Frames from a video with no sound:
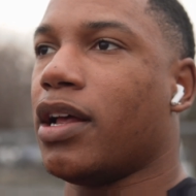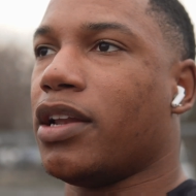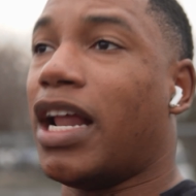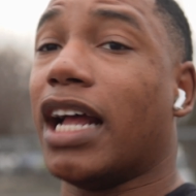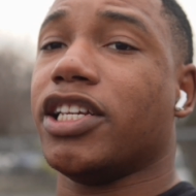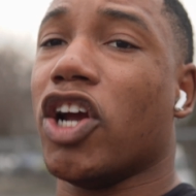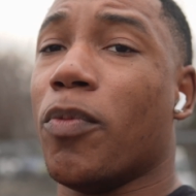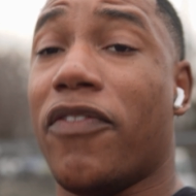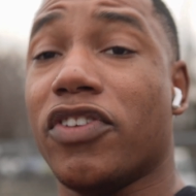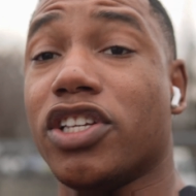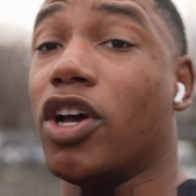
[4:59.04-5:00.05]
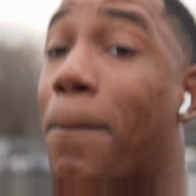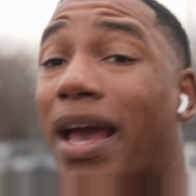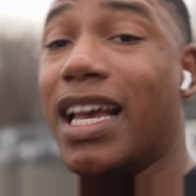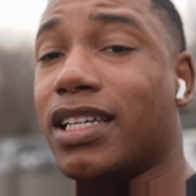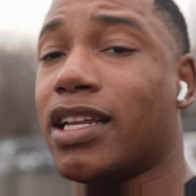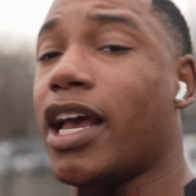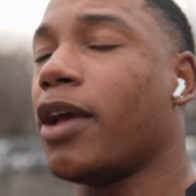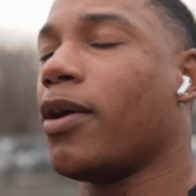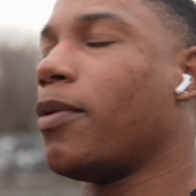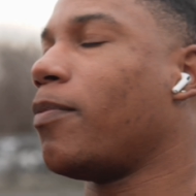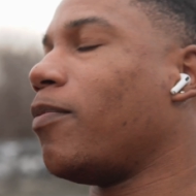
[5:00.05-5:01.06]
not terrible, if it's an amazing
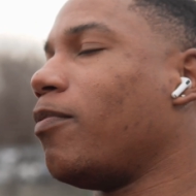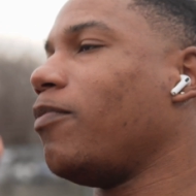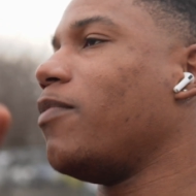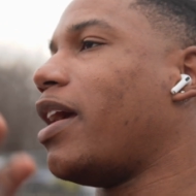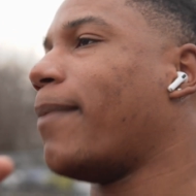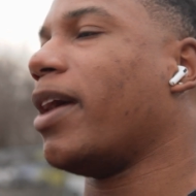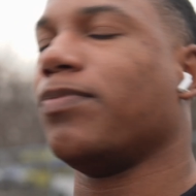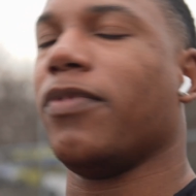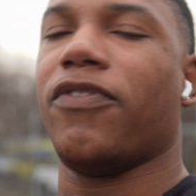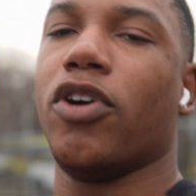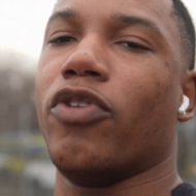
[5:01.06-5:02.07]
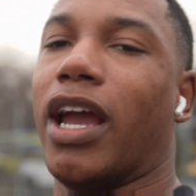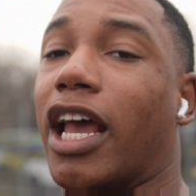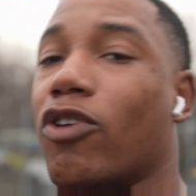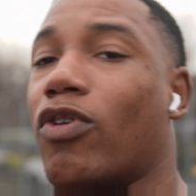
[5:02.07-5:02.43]
day, it makes me feel great. Like